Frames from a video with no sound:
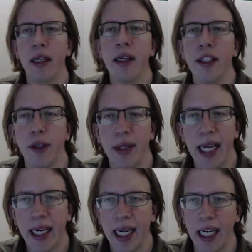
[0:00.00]
So in
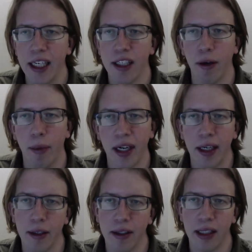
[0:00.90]
that case, you'll want to
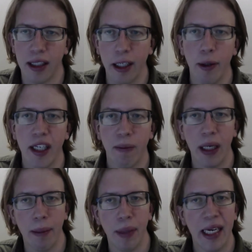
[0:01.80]
use this
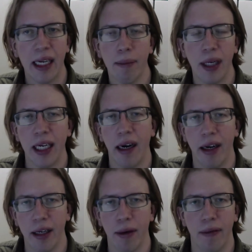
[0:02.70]
USB PNP
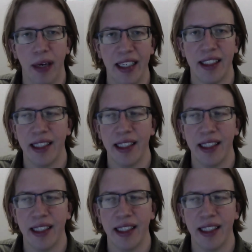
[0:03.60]
audio device,